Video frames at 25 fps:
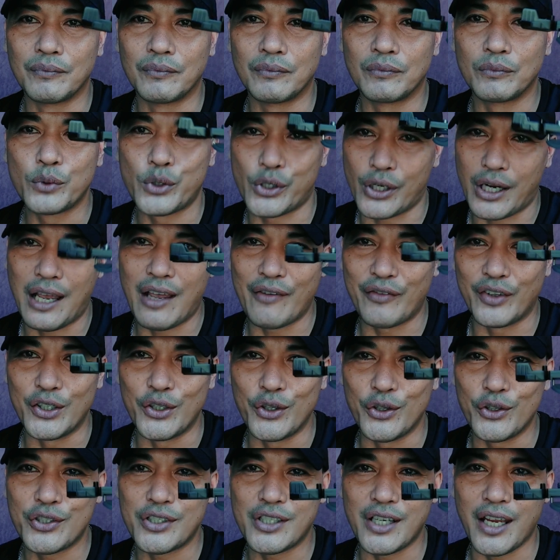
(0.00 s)
Which I haven't
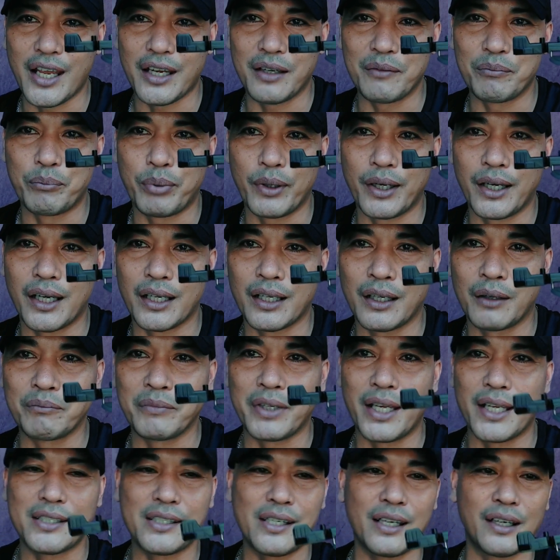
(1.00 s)
used yet, but I'm
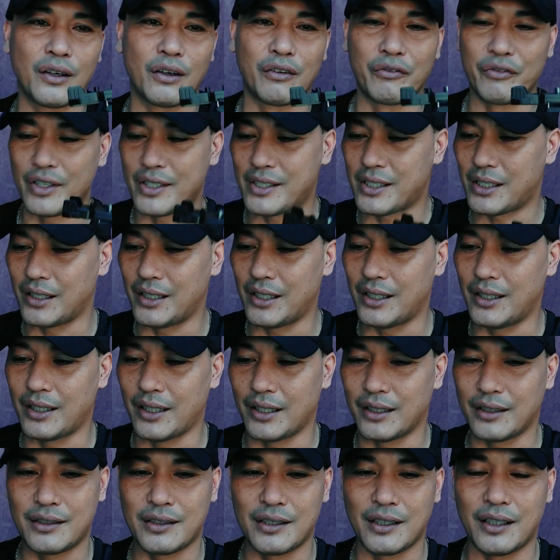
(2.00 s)
guessing obviously
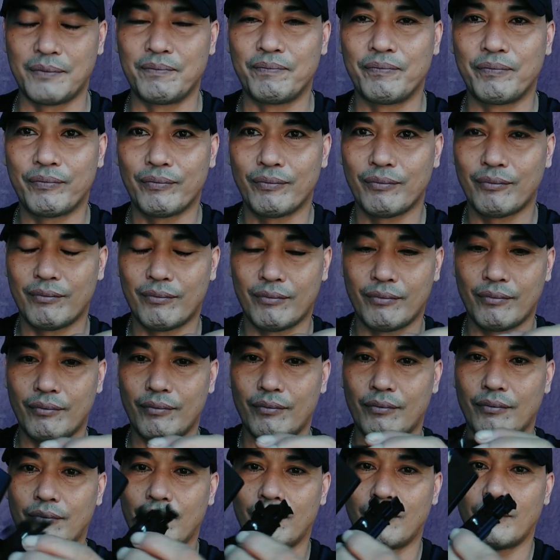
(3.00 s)
that, well,
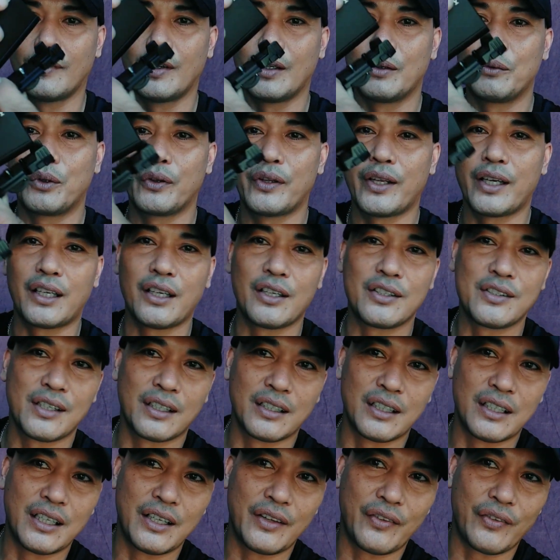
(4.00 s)
that goes
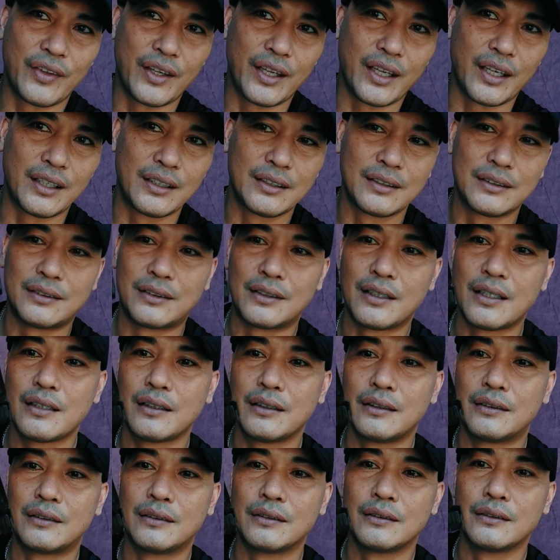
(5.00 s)
underneath there,
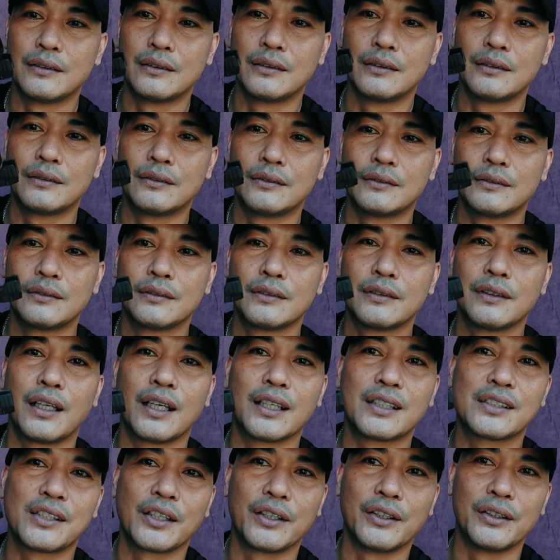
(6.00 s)

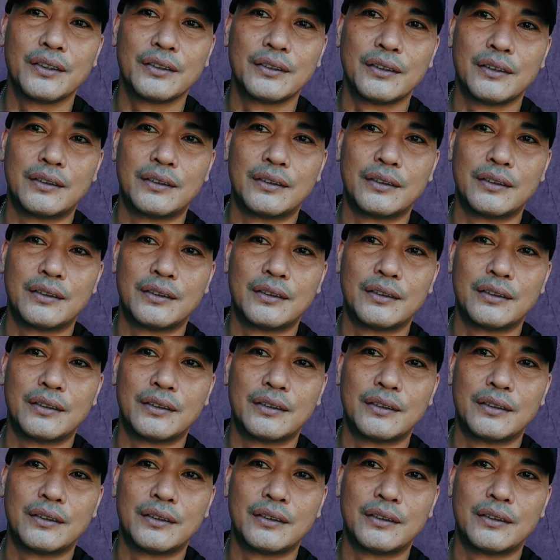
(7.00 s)
like so.